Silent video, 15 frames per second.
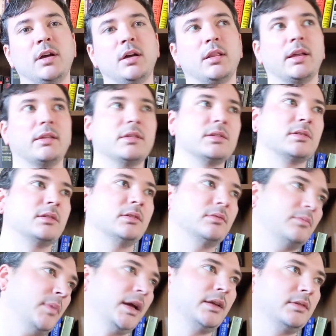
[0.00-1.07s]
Like this,
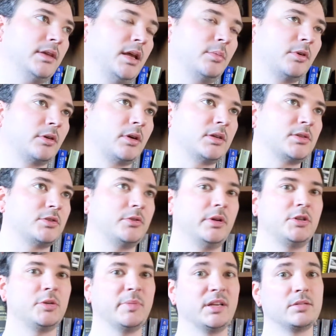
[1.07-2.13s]
my neighbor across the street,
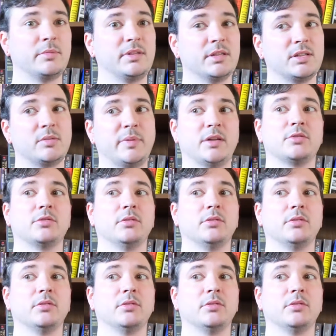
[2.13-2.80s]
she makes me this special